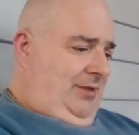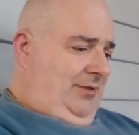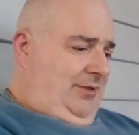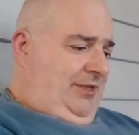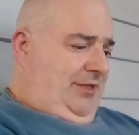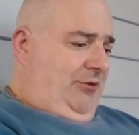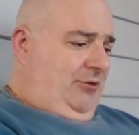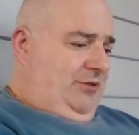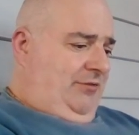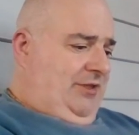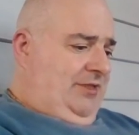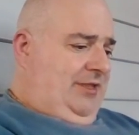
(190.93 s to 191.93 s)
The secrets
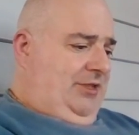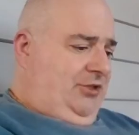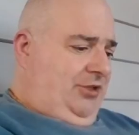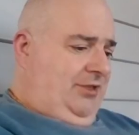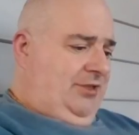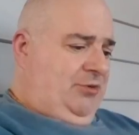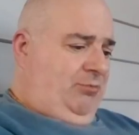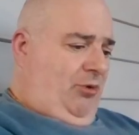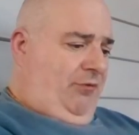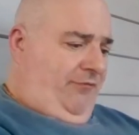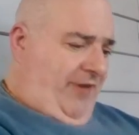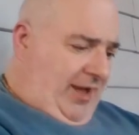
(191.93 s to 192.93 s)
of these teachings is
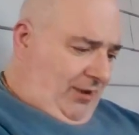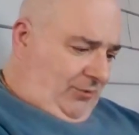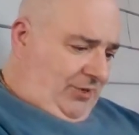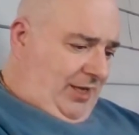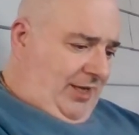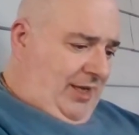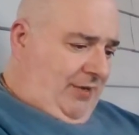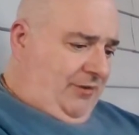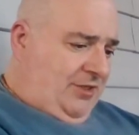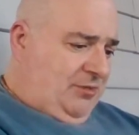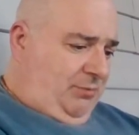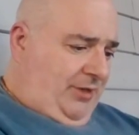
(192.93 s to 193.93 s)
profound. I have
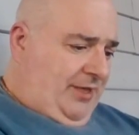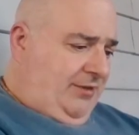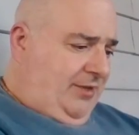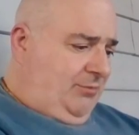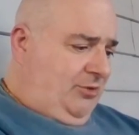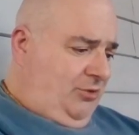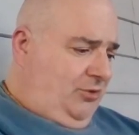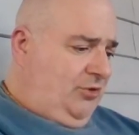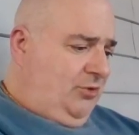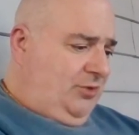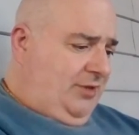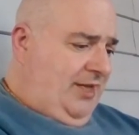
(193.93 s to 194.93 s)
explained them to
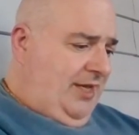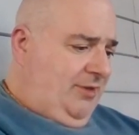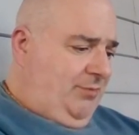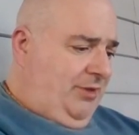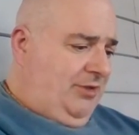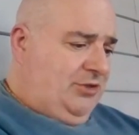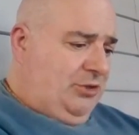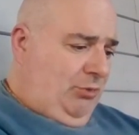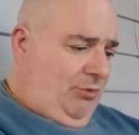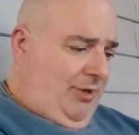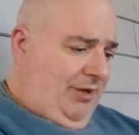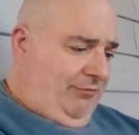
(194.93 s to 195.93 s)
you today because you
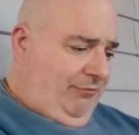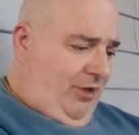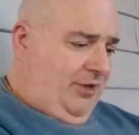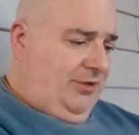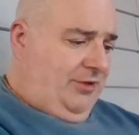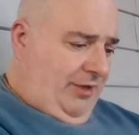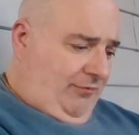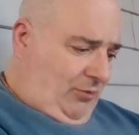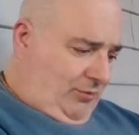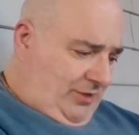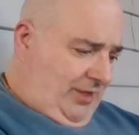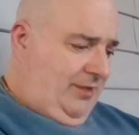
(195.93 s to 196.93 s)
are my friend and
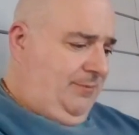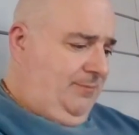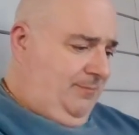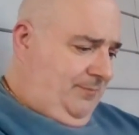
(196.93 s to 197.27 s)
devotee.